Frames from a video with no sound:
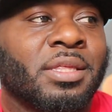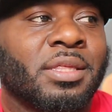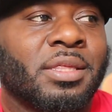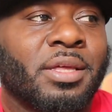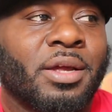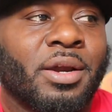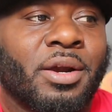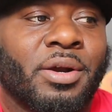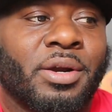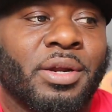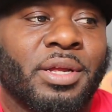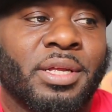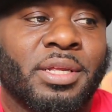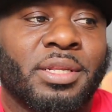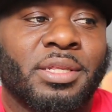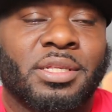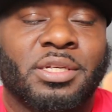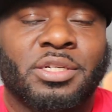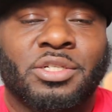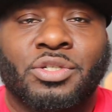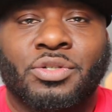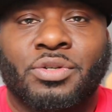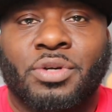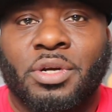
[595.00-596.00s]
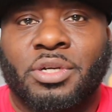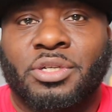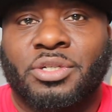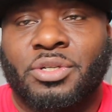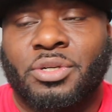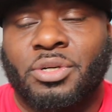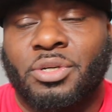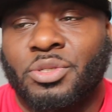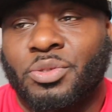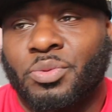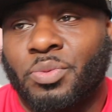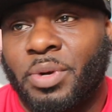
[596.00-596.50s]
They're in the
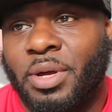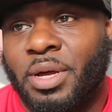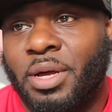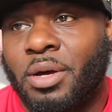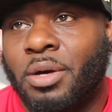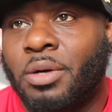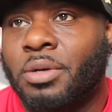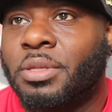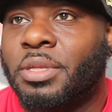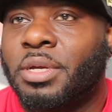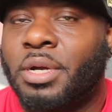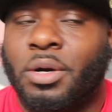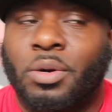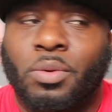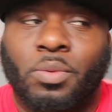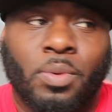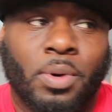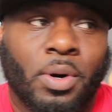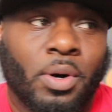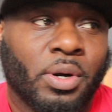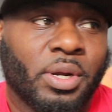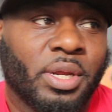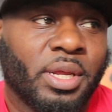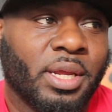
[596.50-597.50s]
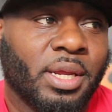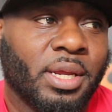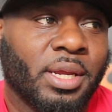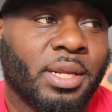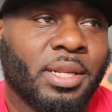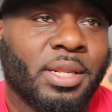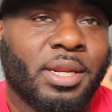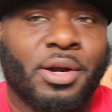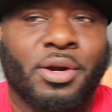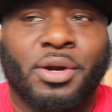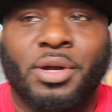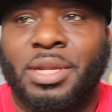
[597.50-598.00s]
structure as well. They're working,
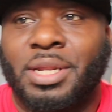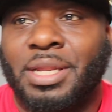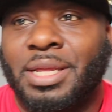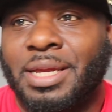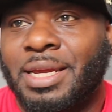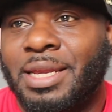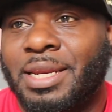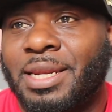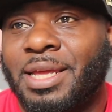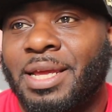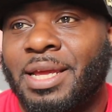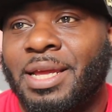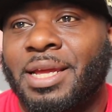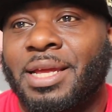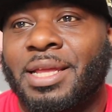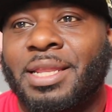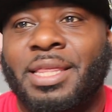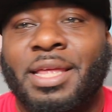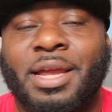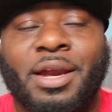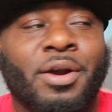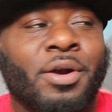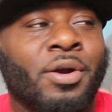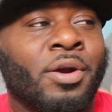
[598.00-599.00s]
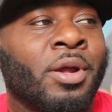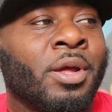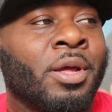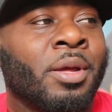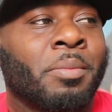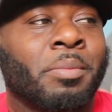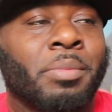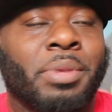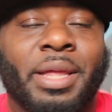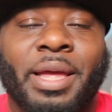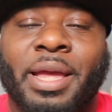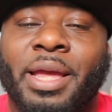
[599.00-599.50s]
they're cleaning, they're
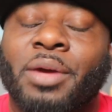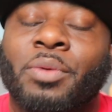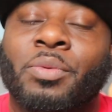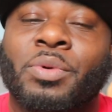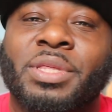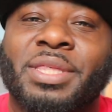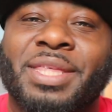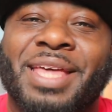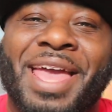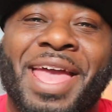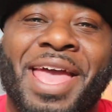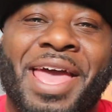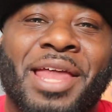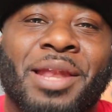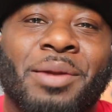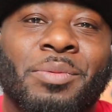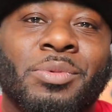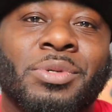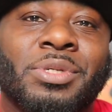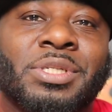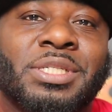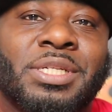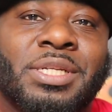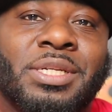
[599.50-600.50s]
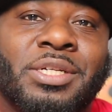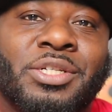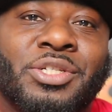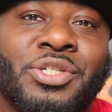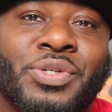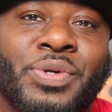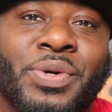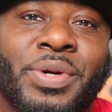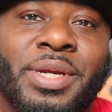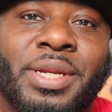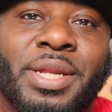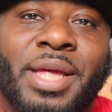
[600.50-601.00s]
playing with the animals and
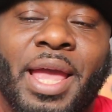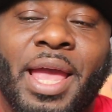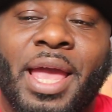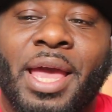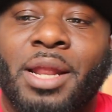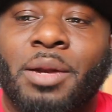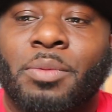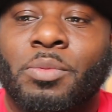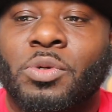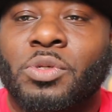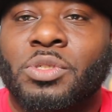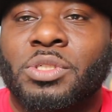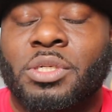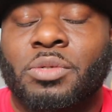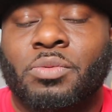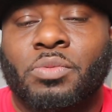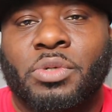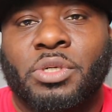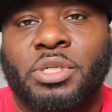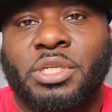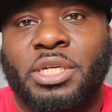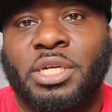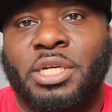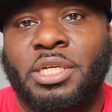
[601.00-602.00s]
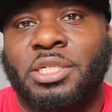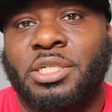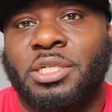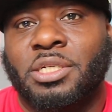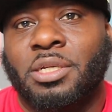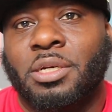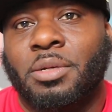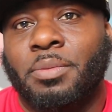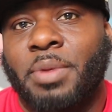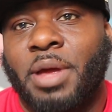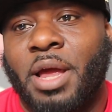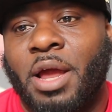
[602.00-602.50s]
enjoying the animals, and we're teaching them